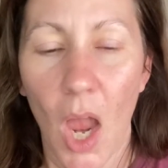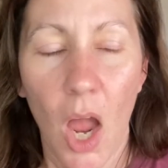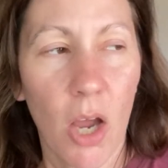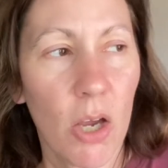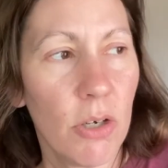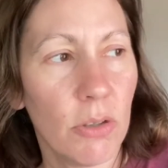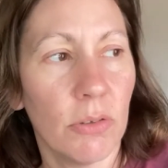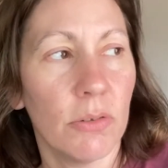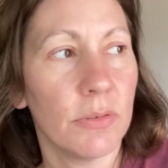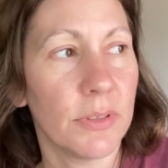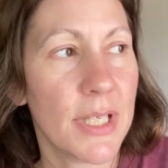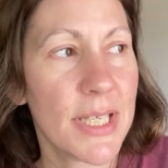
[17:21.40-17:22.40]
Oh,
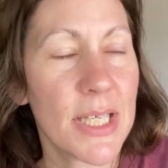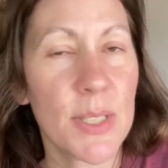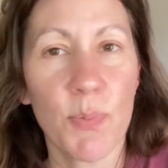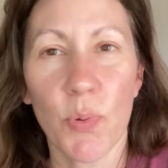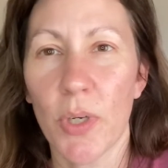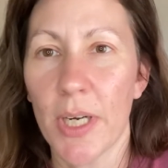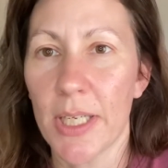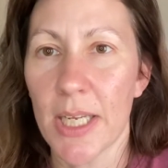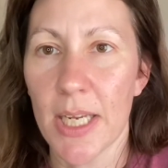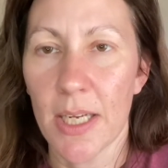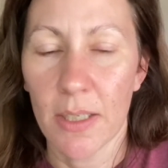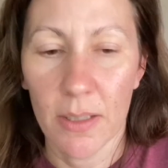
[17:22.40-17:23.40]
this is pretty.